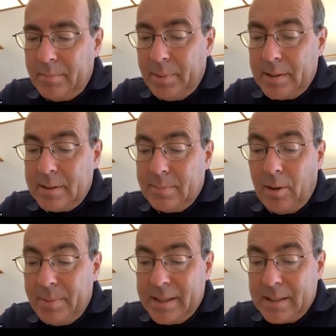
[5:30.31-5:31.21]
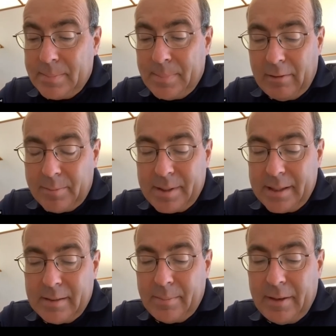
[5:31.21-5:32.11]
but small business
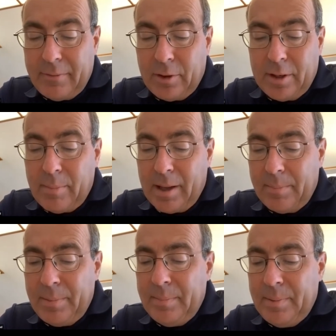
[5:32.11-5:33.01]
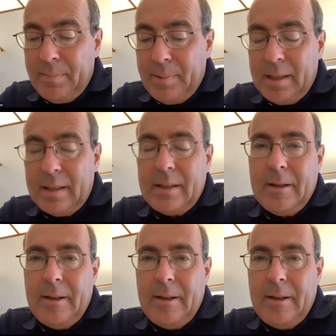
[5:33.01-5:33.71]
bankruptcies have been averted by the P P P.